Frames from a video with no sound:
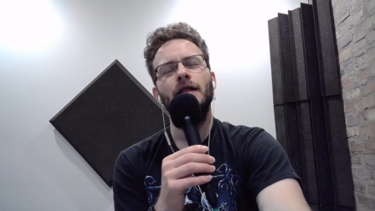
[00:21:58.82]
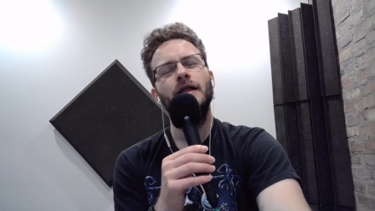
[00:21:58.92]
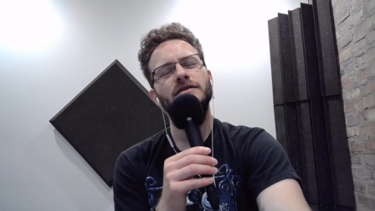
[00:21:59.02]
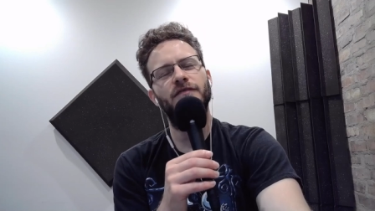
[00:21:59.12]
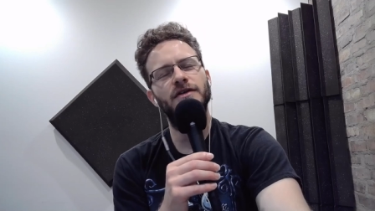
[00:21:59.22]

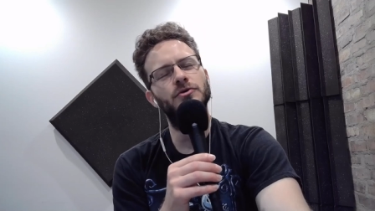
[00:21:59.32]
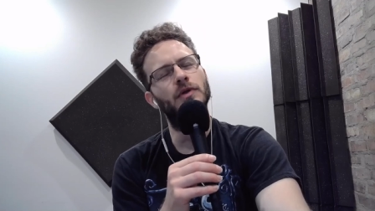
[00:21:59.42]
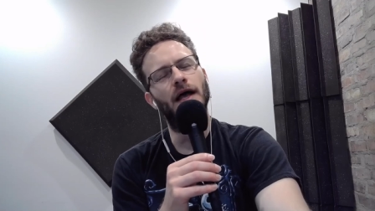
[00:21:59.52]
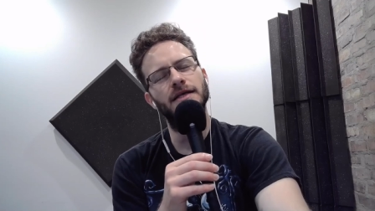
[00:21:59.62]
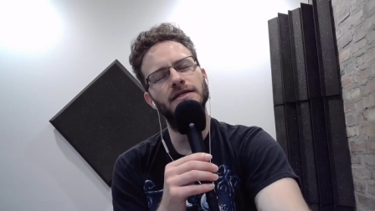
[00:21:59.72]
Let's
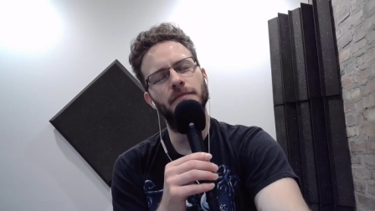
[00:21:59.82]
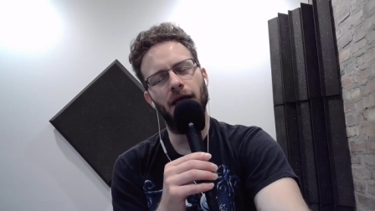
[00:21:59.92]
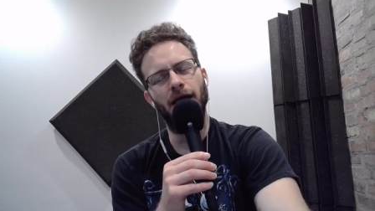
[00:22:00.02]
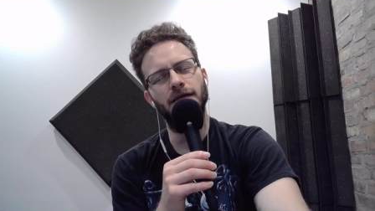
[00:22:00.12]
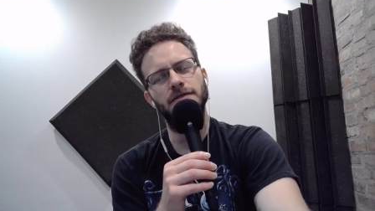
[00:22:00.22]
visualize some
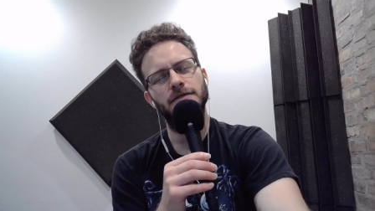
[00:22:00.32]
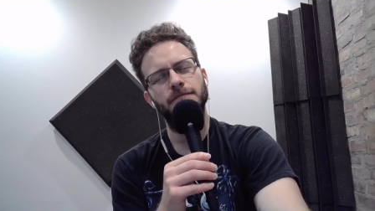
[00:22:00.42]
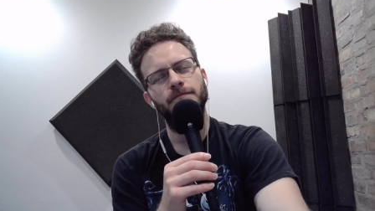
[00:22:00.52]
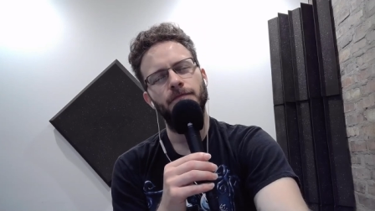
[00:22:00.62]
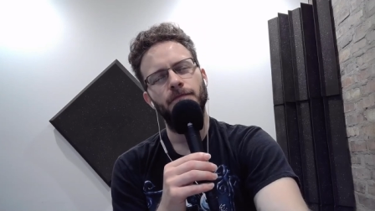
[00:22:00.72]
eggs.
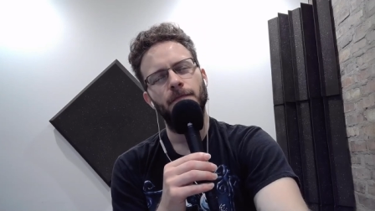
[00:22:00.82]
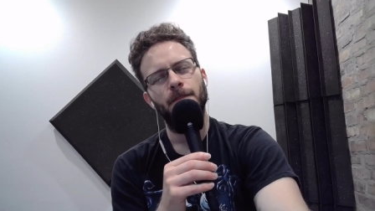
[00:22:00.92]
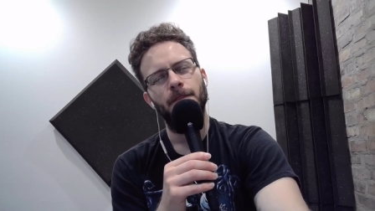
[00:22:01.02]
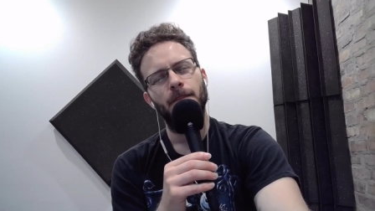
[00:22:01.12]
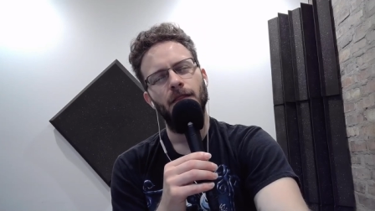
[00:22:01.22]

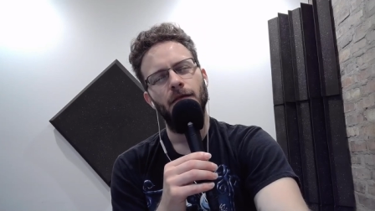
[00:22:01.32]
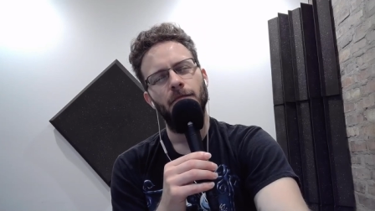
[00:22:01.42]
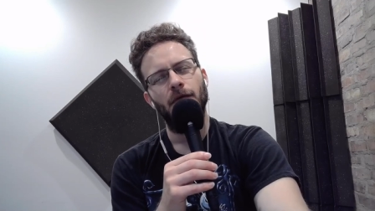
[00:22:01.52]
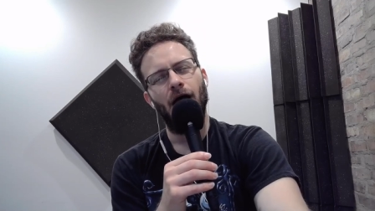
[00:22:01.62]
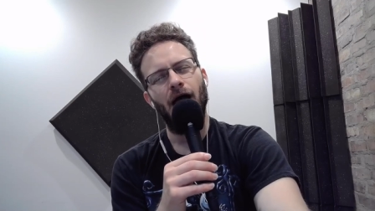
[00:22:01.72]

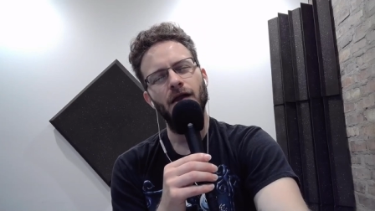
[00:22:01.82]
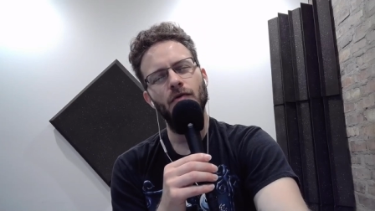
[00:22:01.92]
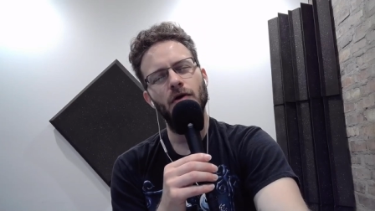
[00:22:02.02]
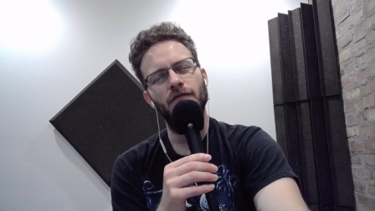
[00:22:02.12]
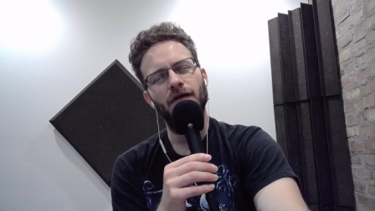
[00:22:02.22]
I
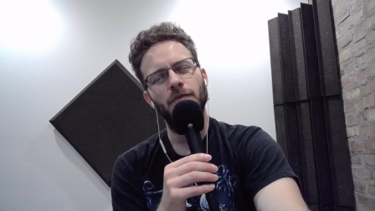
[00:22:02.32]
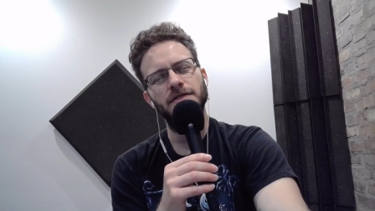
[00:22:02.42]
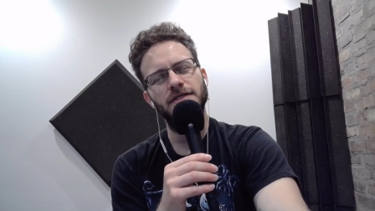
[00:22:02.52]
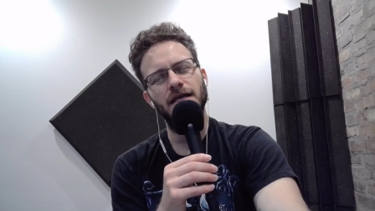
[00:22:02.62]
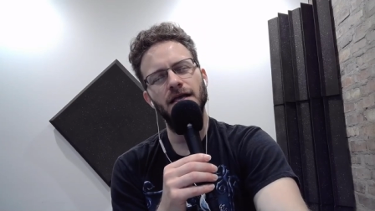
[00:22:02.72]
don't know if I
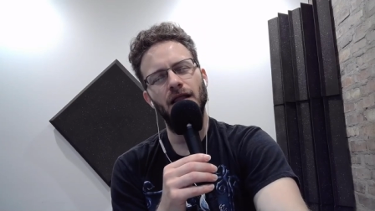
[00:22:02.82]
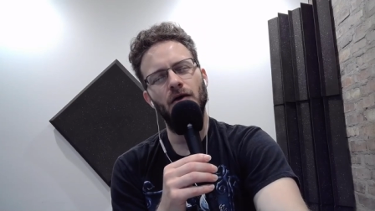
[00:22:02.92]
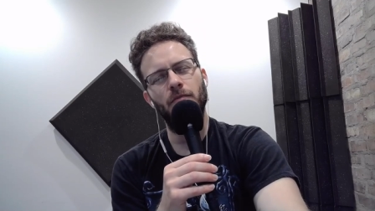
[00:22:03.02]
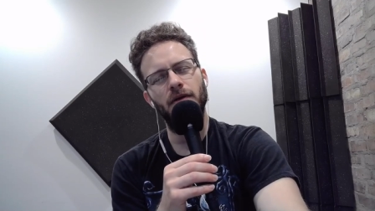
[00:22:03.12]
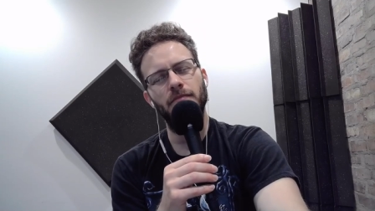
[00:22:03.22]
would say
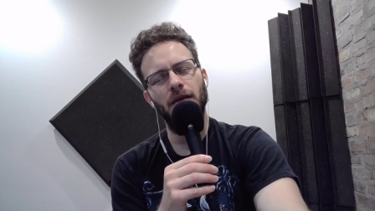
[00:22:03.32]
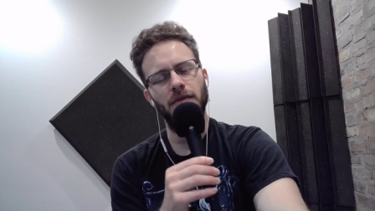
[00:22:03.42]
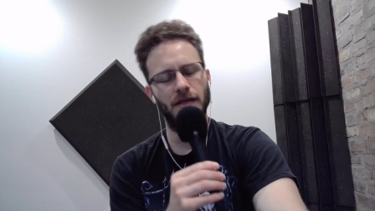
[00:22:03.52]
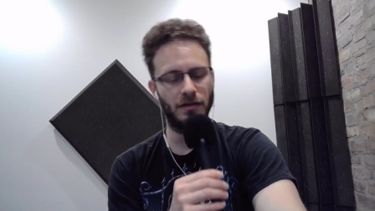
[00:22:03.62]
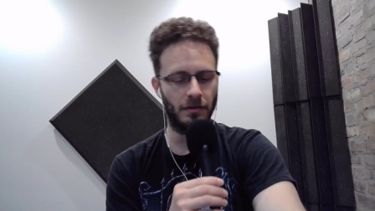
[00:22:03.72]
yellow, but
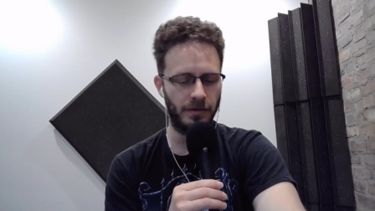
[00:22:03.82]
maybe a little